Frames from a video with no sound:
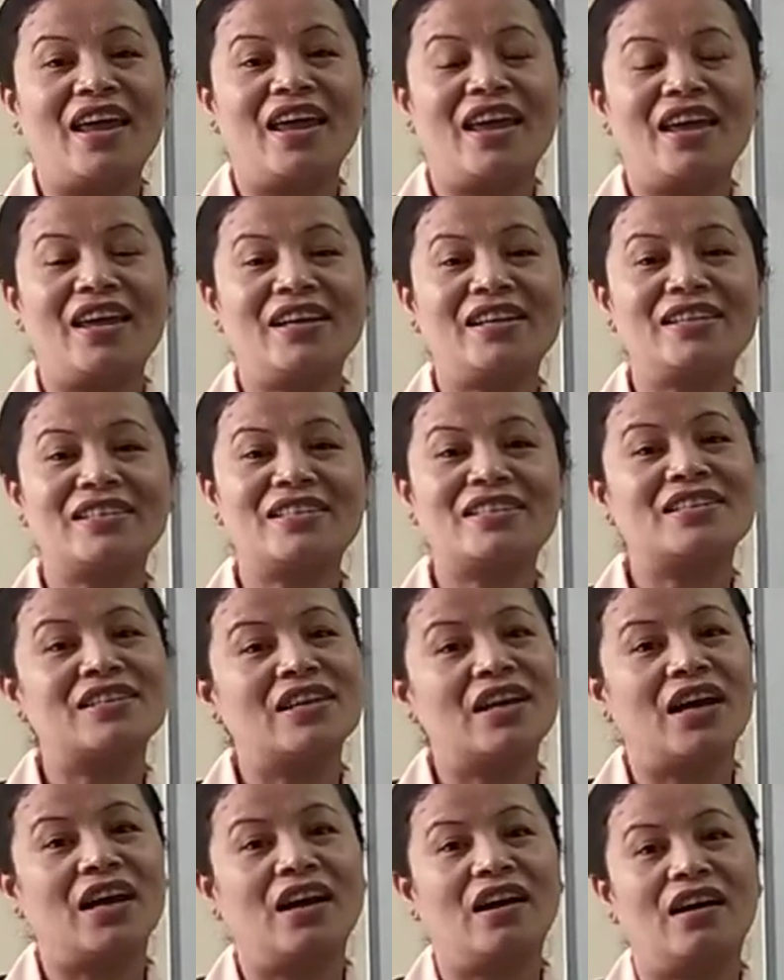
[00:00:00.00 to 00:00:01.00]
and
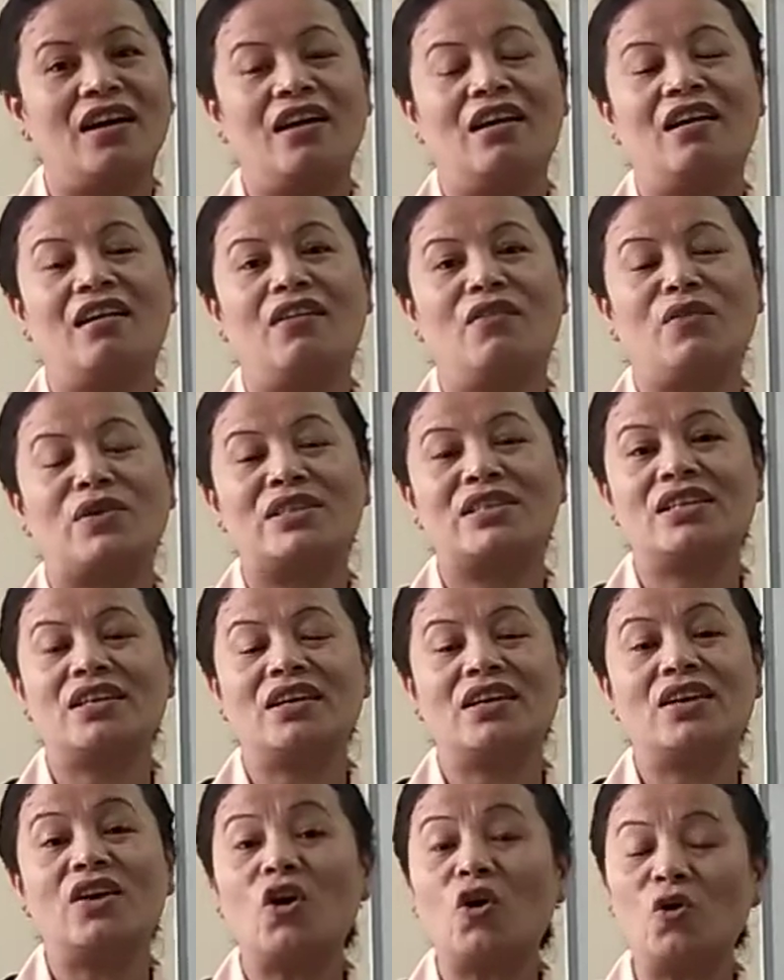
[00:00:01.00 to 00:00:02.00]
uh, what
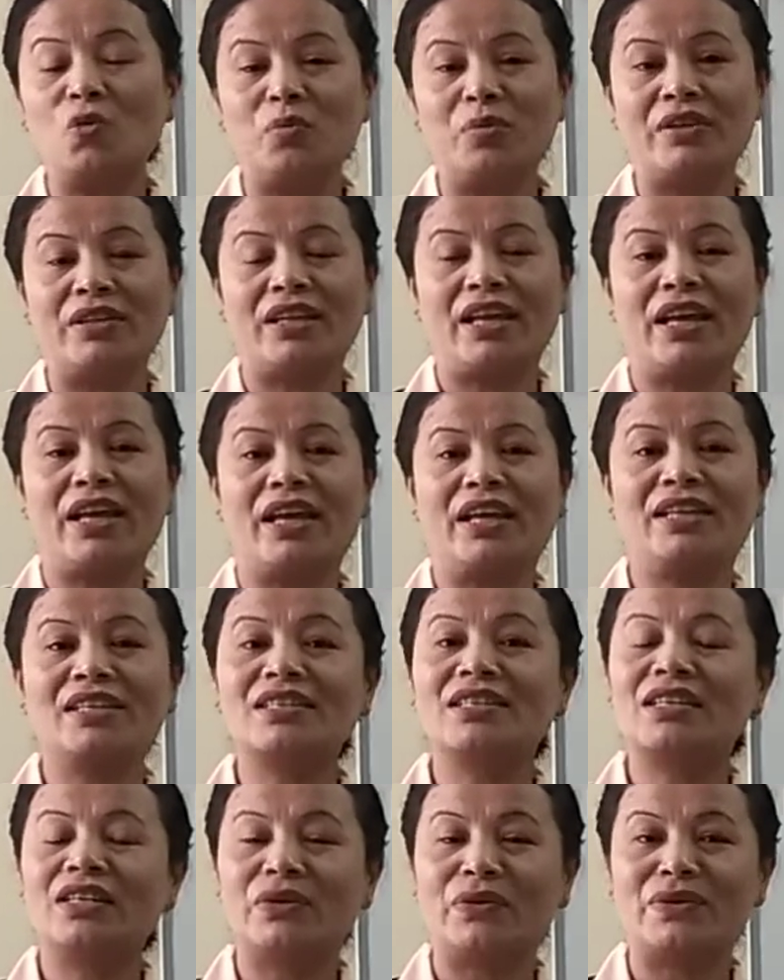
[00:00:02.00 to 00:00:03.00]
are open
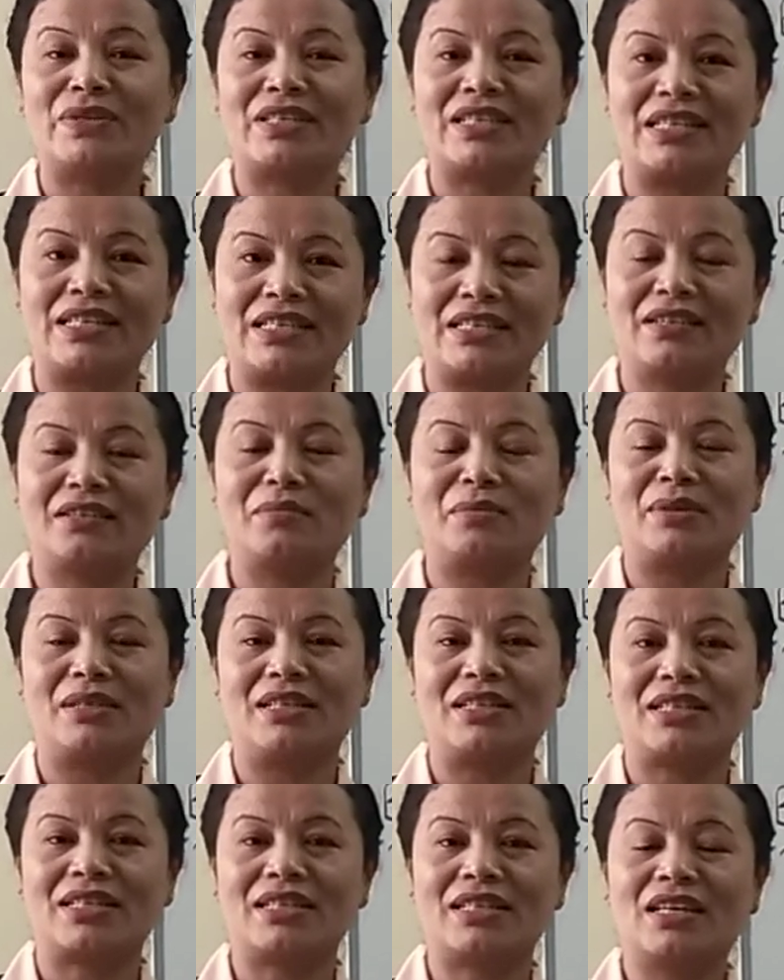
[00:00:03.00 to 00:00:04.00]
and closed
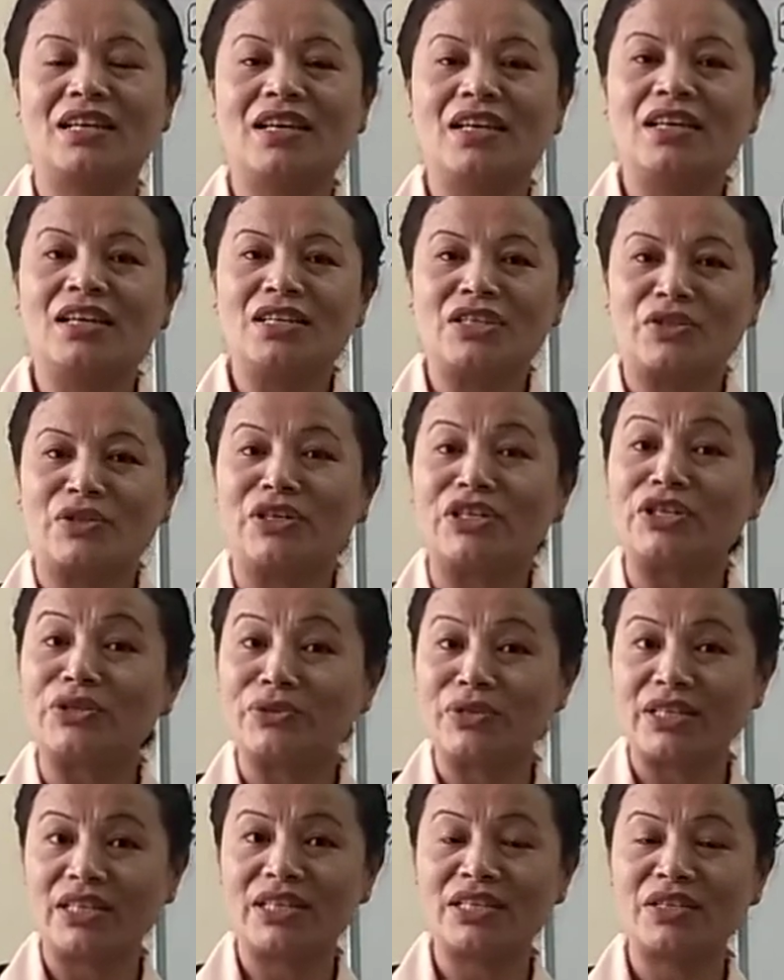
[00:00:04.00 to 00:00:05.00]
syllables. So in
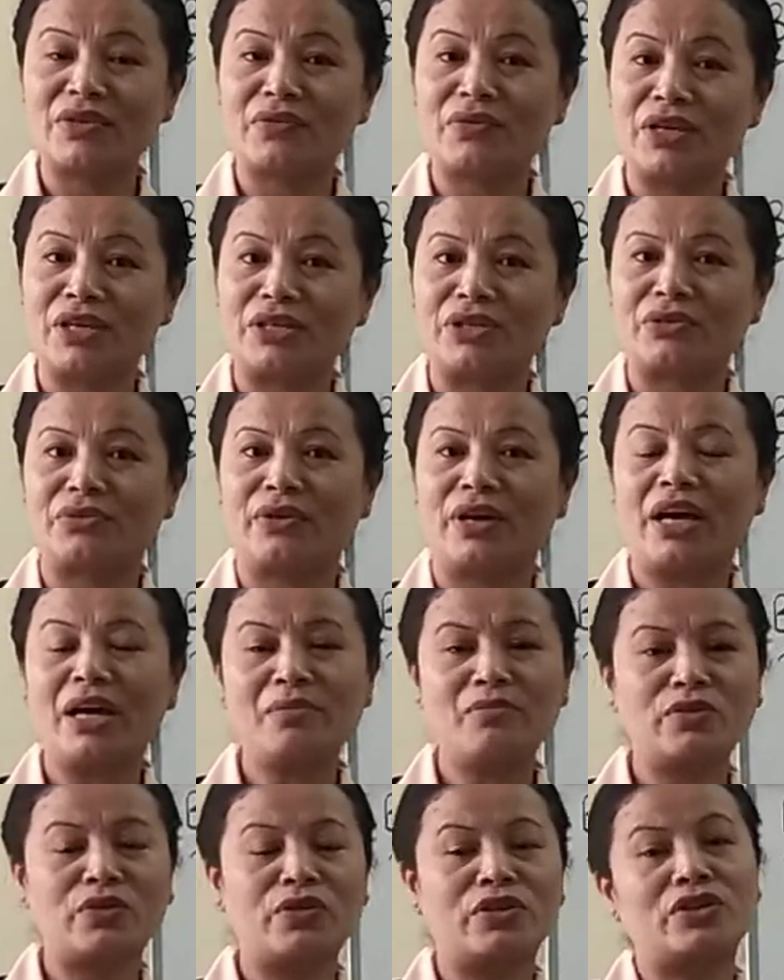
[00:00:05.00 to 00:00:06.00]
today's video,
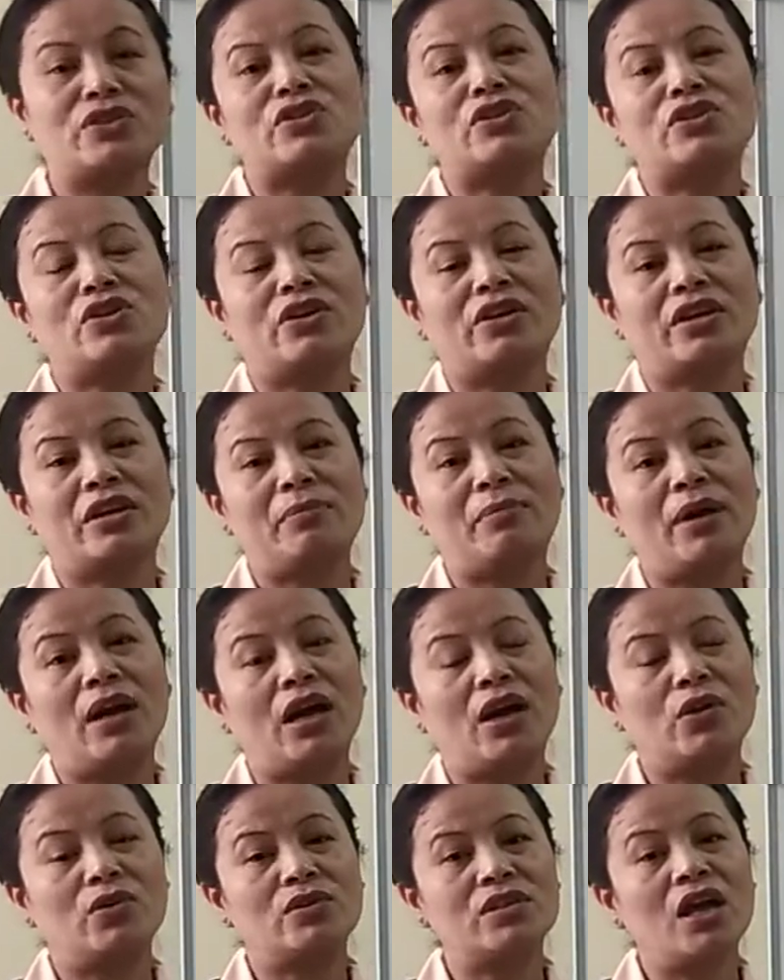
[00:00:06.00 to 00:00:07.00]
I'm going to talk
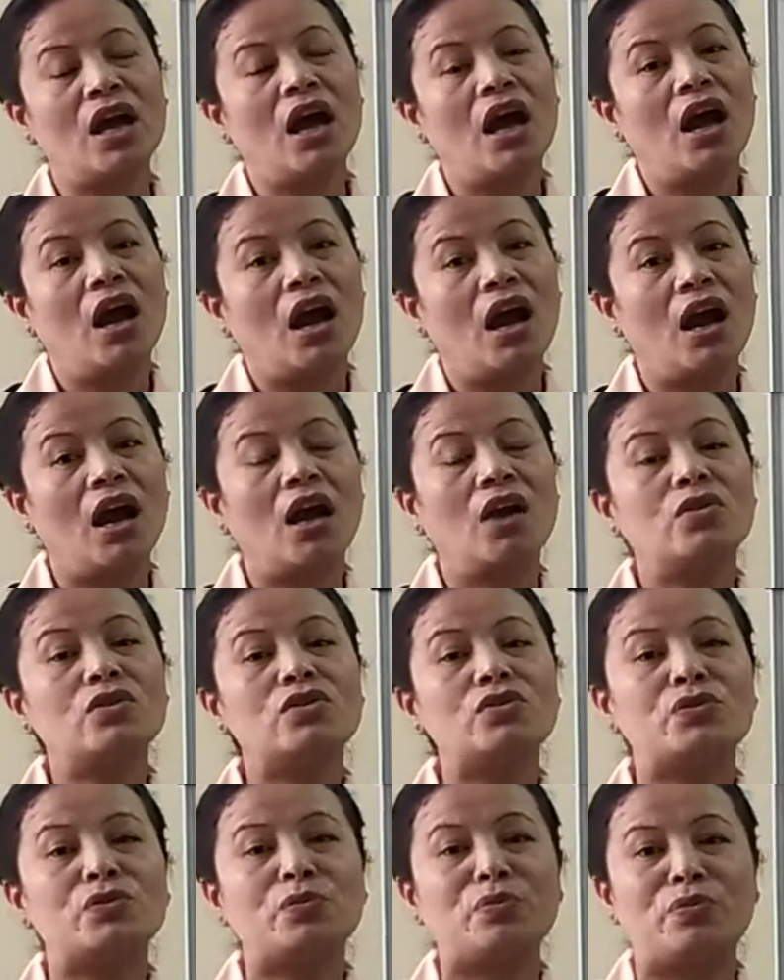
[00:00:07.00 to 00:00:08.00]
about how
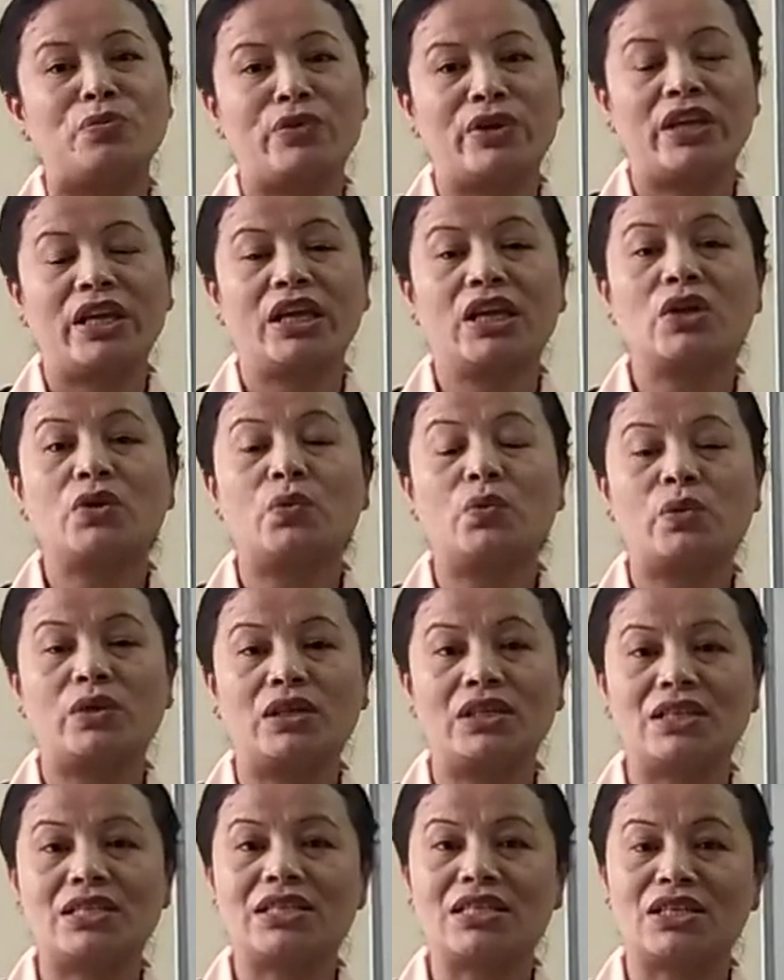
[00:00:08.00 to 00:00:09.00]
to break
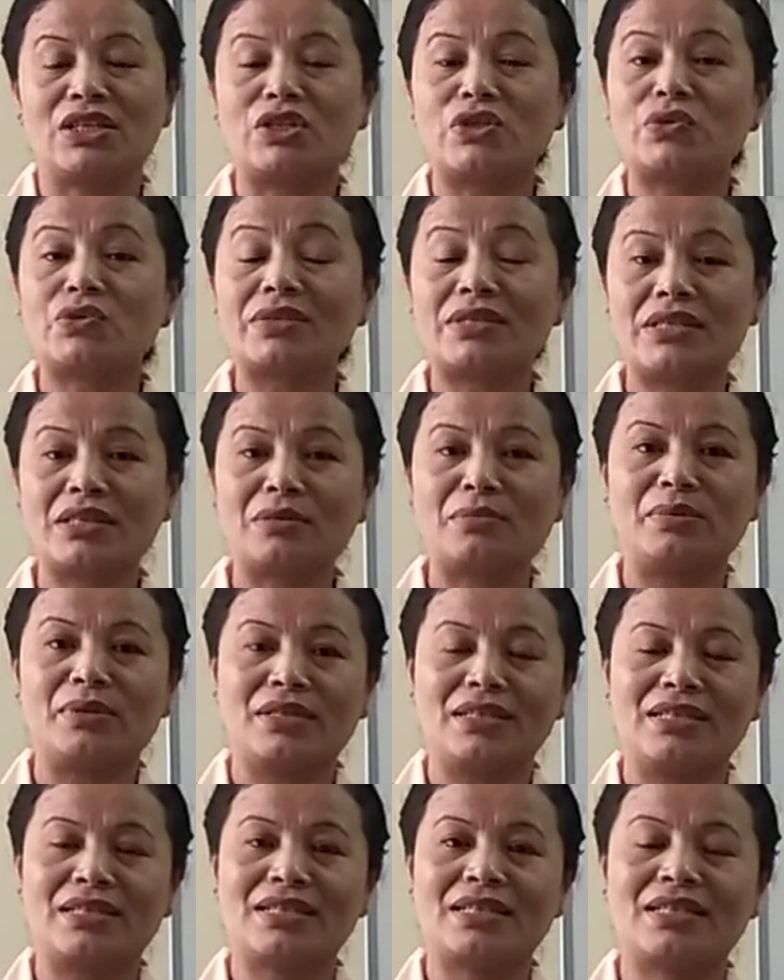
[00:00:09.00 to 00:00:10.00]
words into
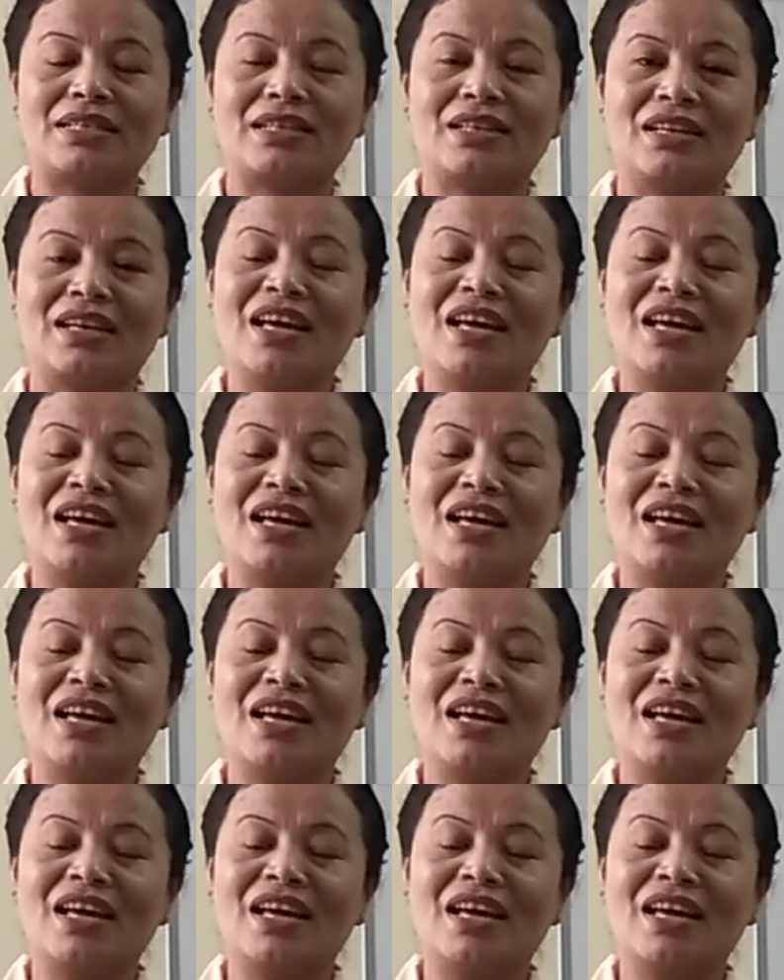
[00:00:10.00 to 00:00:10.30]
syllables.